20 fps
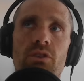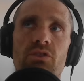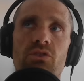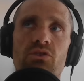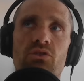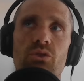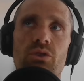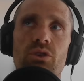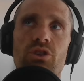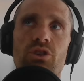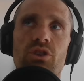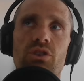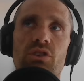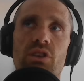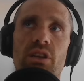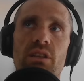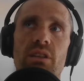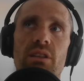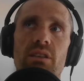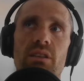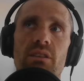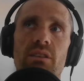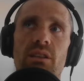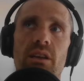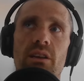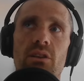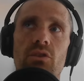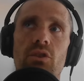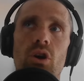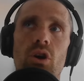It's sort of just like this
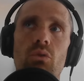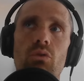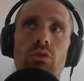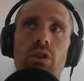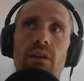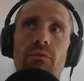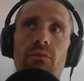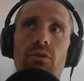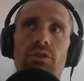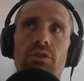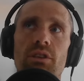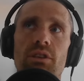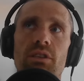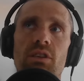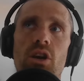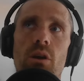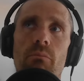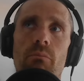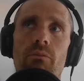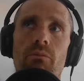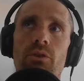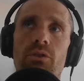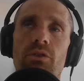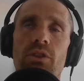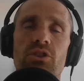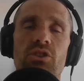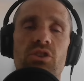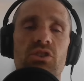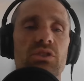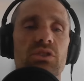like low level discomfort
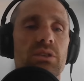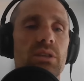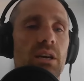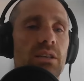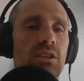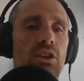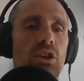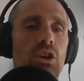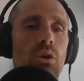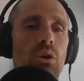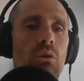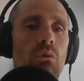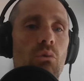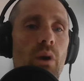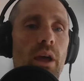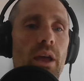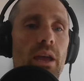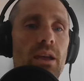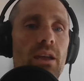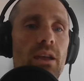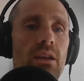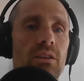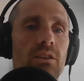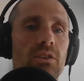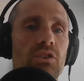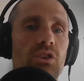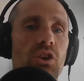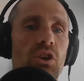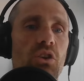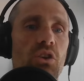that just doesn't go away.
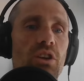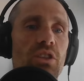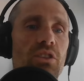So